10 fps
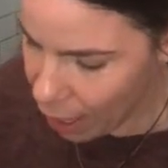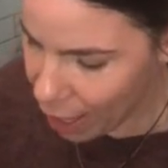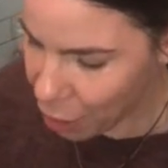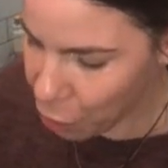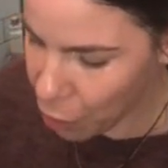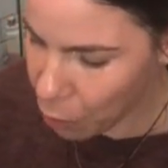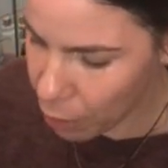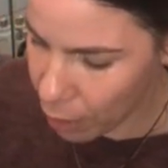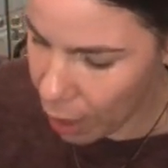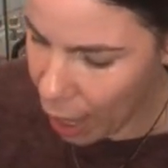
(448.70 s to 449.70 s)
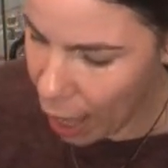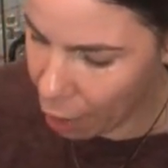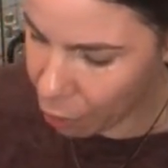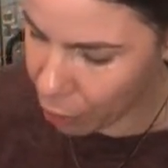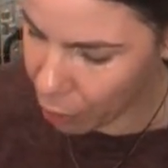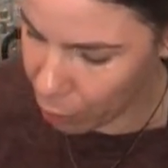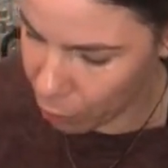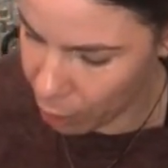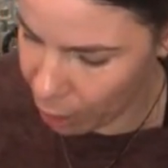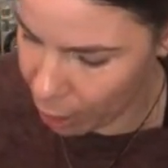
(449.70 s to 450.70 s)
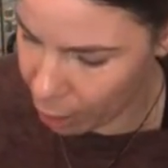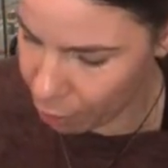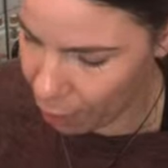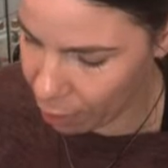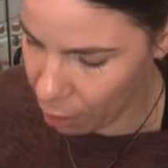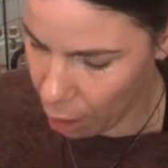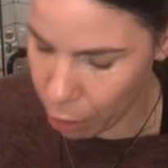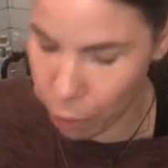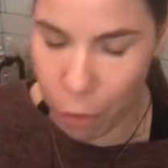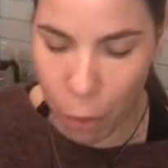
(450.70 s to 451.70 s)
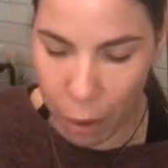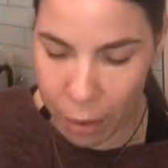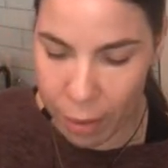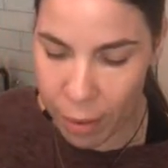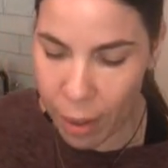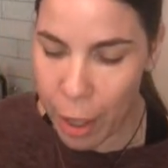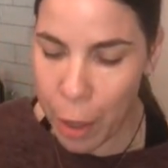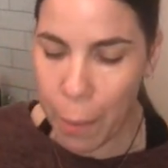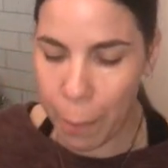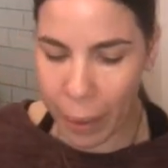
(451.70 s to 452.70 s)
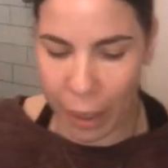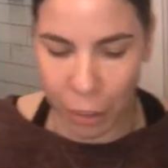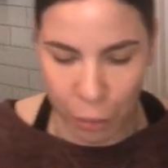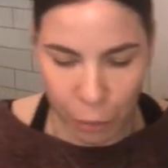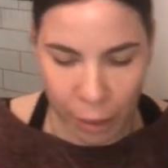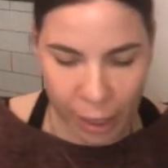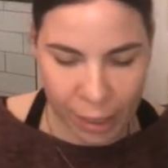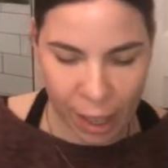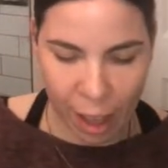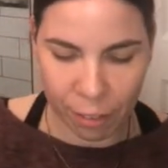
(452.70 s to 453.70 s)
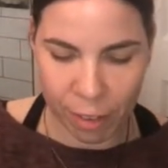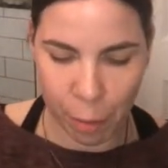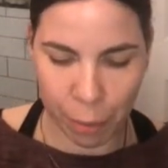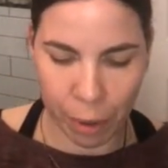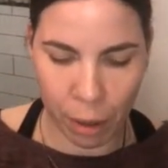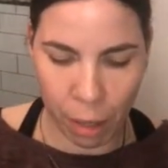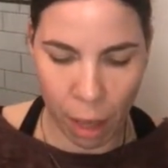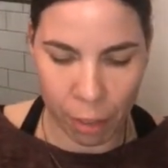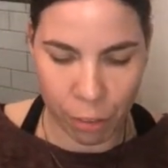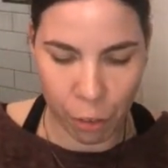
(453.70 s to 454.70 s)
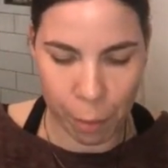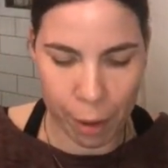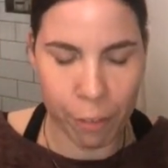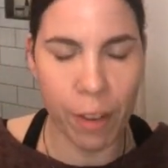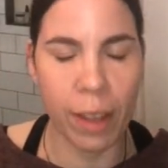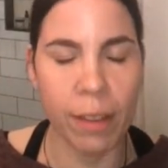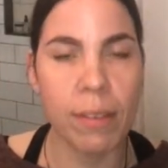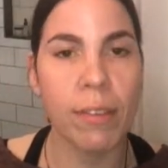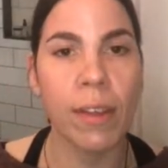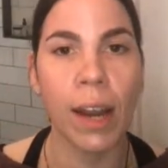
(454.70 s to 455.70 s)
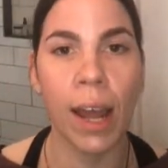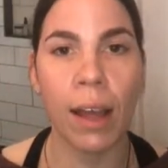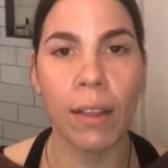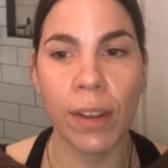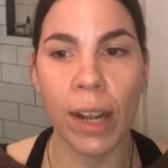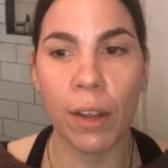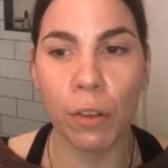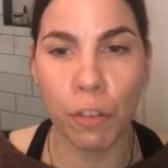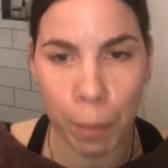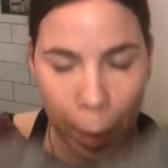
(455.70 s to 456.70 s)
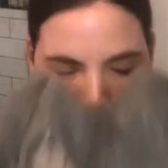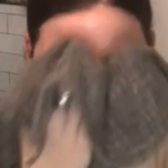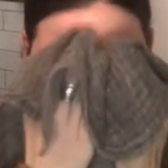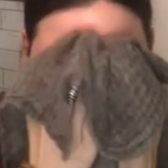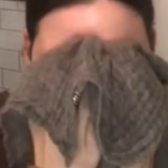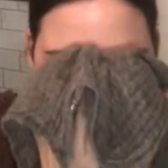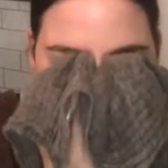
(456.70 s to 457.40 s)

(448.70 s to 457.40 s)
And you don't have to use the linen face cloth, of course, but I do like to have separate cloths for my face that I use for my body.